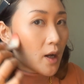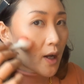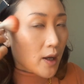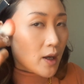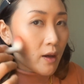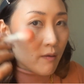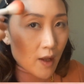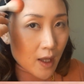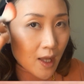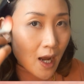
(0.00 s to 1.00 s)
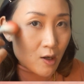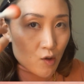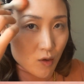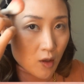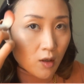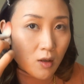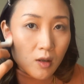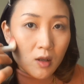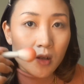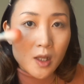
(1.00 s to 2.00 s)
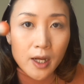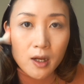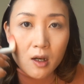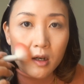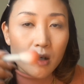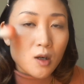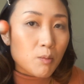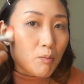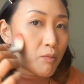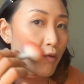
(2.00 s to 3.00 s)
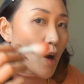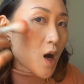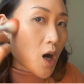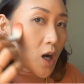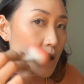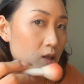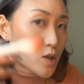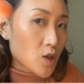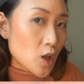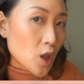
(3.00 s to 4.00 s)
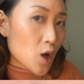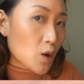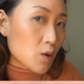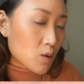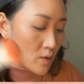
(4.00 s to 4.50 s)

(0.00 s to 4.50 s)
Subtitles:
and give that natural like bronze glow.